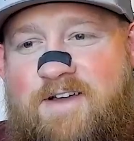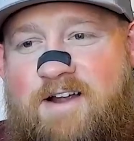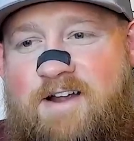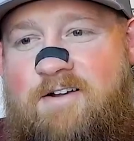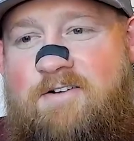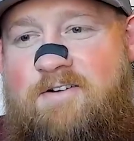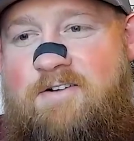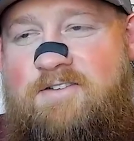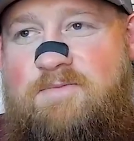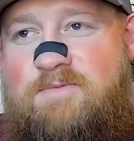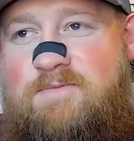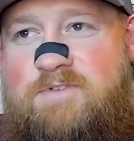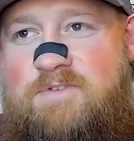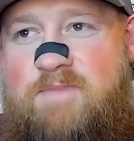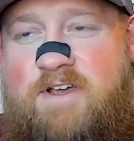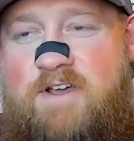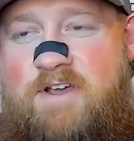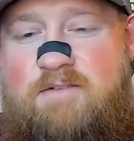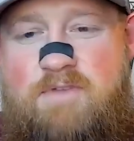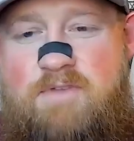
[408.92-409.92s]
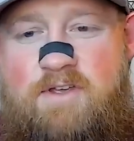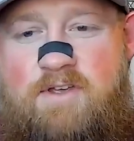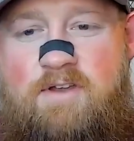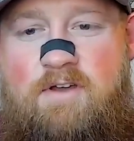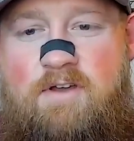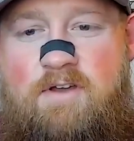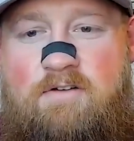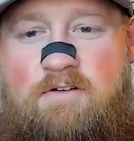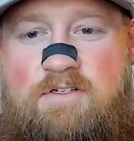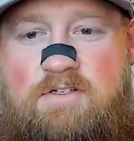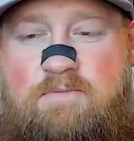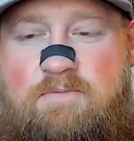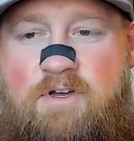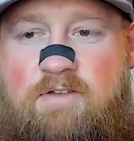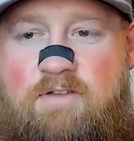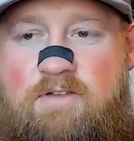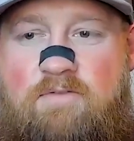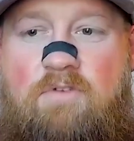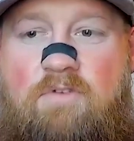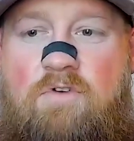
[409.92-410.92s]
Eric Olson was making a million dollars a
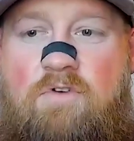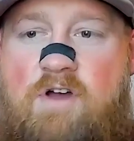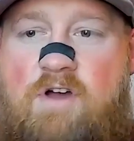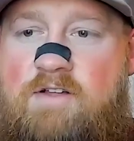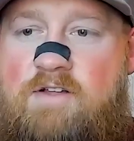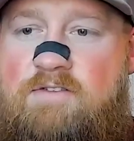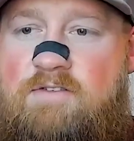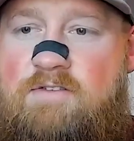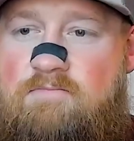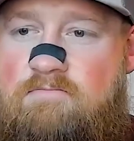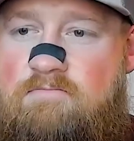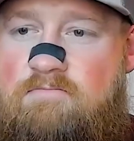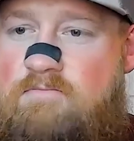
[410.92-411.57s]
month of overrides.